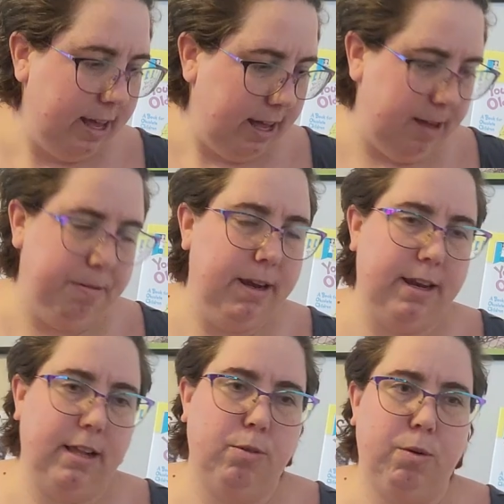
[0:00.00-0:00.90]
Um, and it
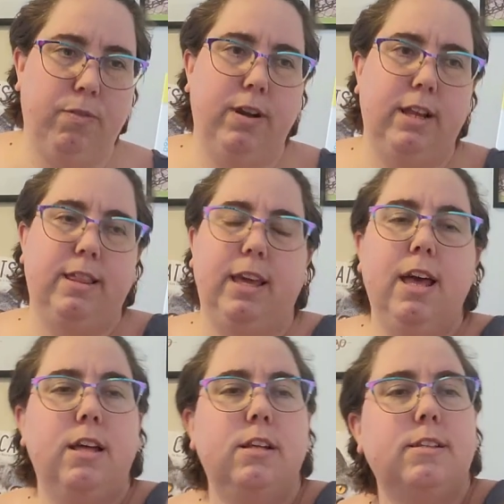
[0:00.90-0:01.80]
doesn't work for anything
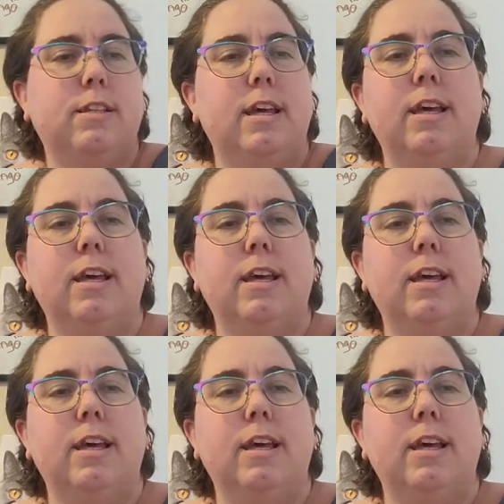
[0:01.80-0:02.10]
else.